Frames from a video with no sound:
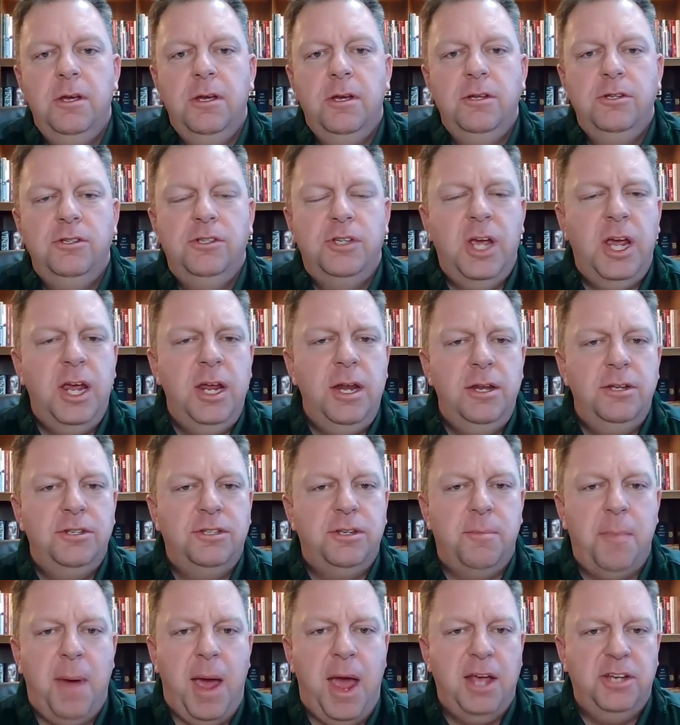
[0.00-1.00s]
Satan is
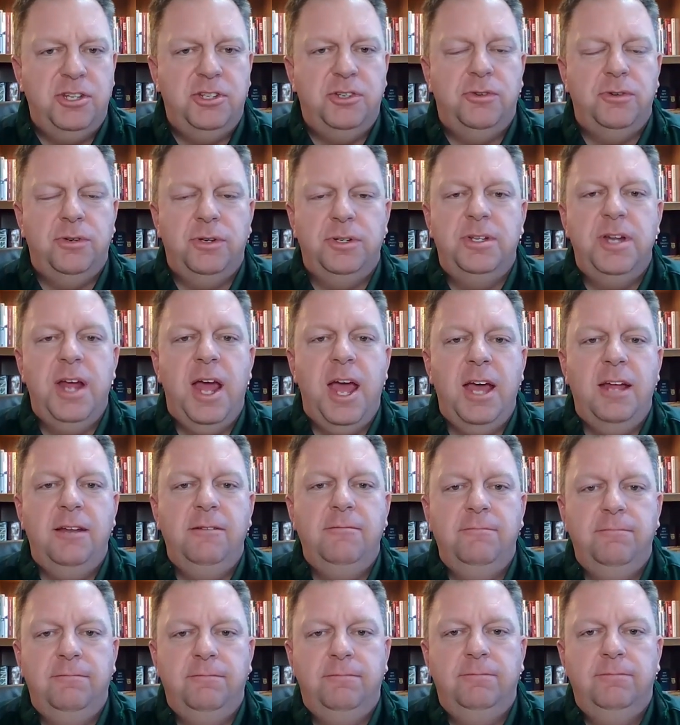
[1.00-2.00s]
a master at
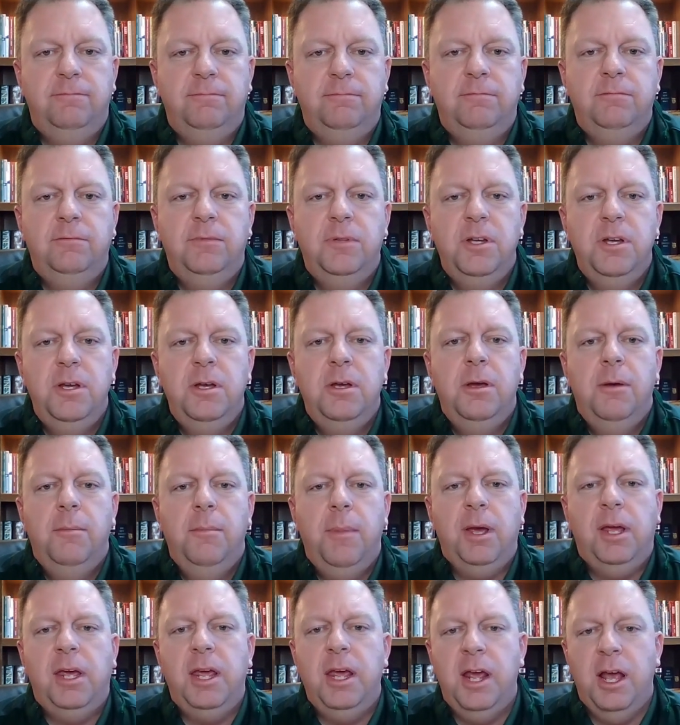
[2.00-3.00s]
that,
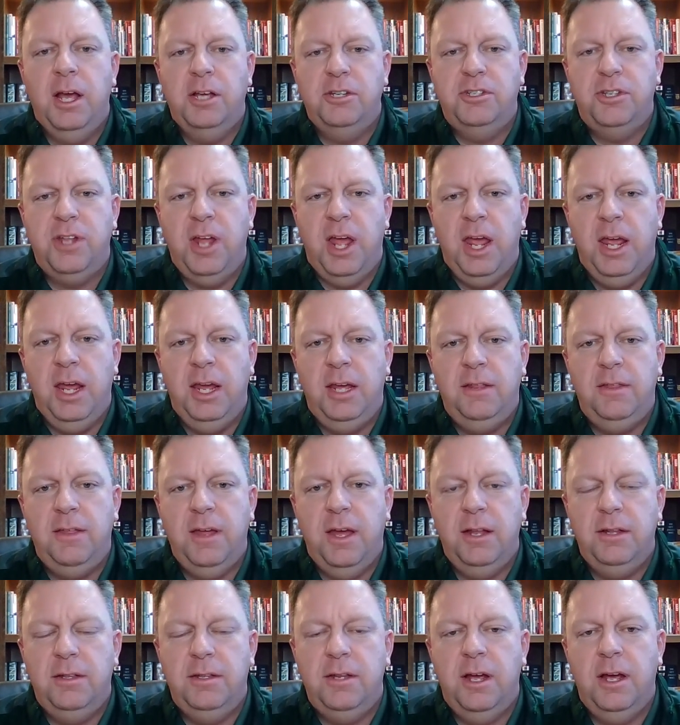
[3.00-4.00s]
making us think
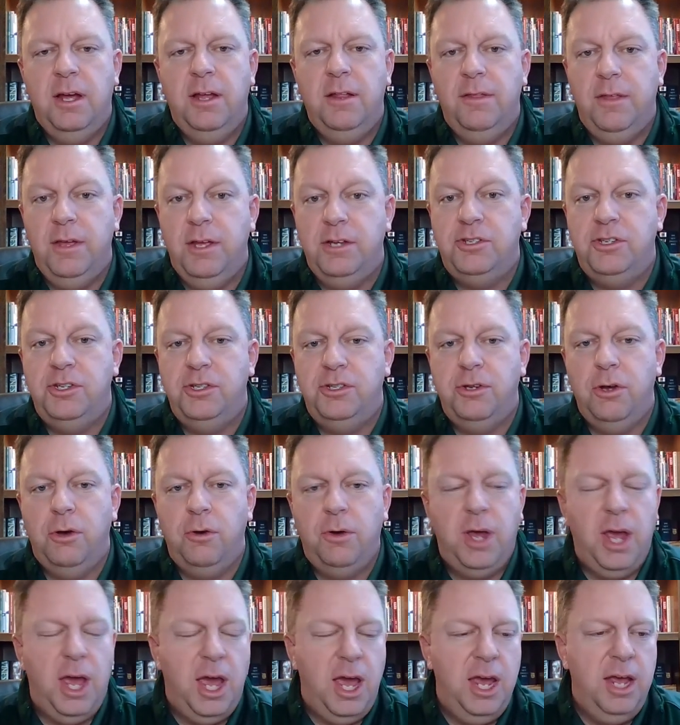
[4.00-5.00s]
that this is
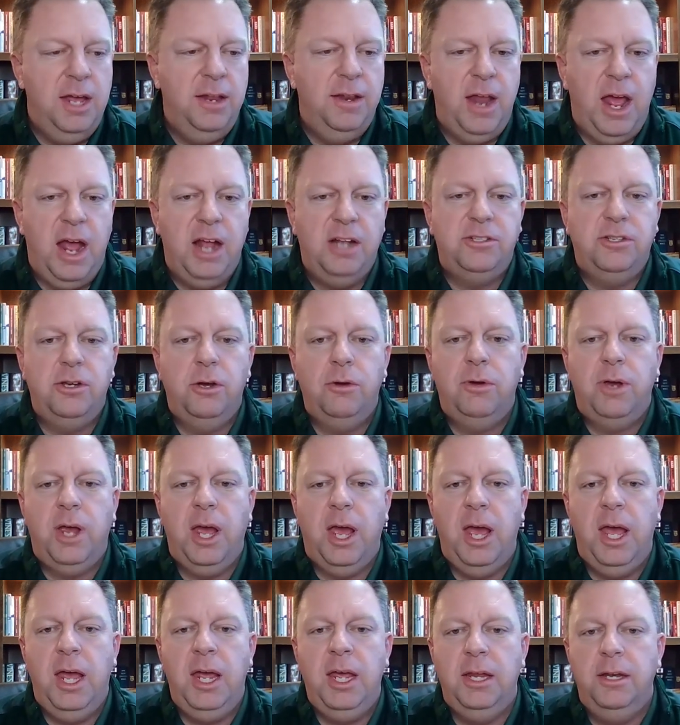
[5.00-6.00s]
okay and that's
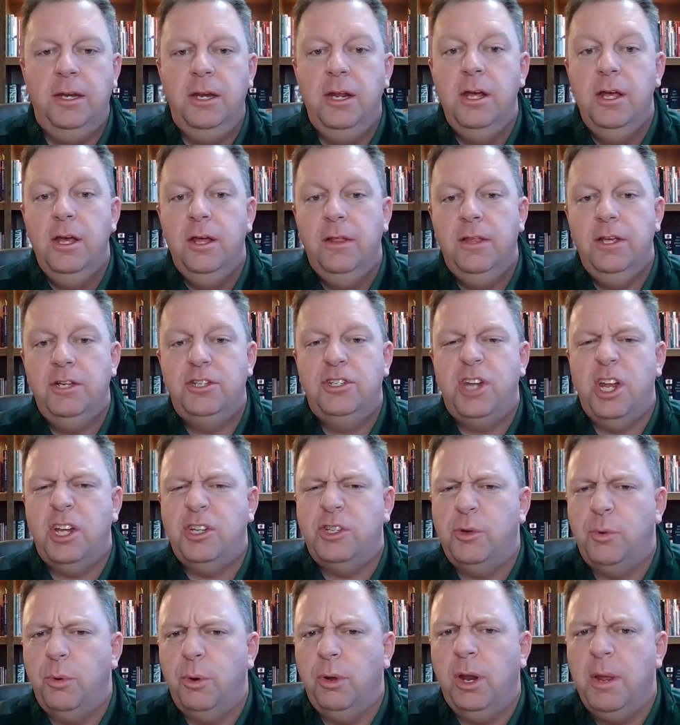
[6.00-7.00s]
okay, and this
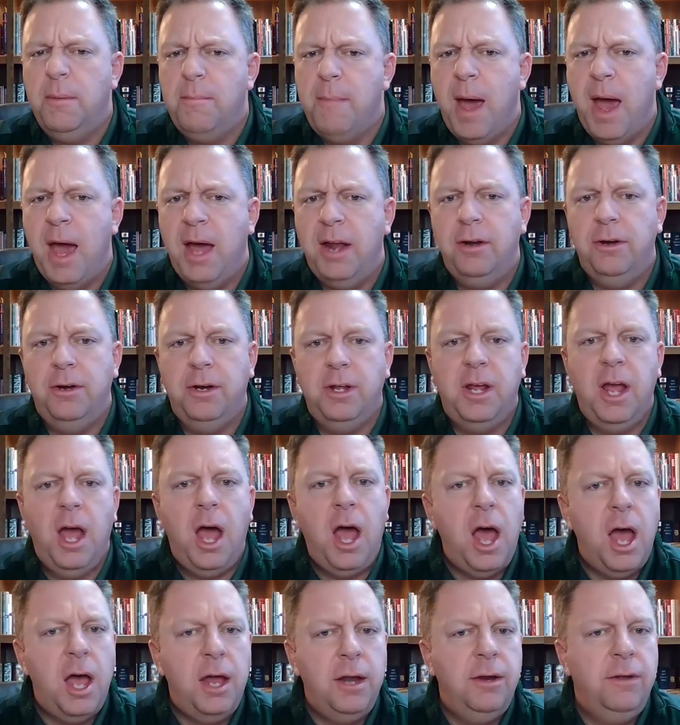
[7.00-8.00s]
doesn't really matter to
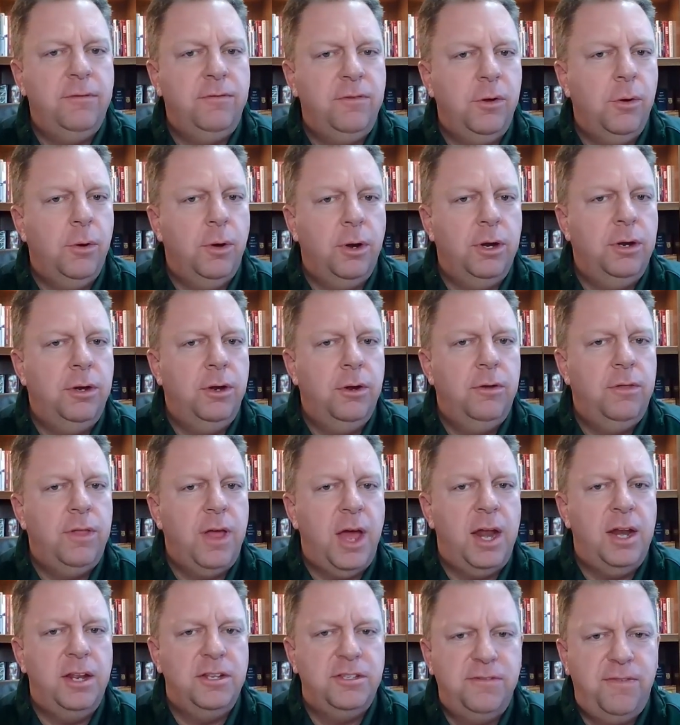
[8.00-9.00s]
God. If you want to do
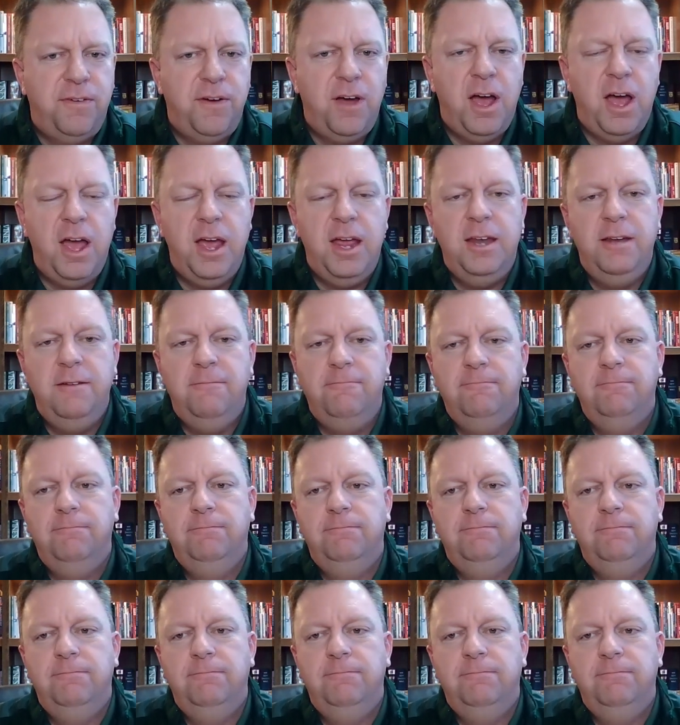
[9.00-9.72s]
that, it's fine.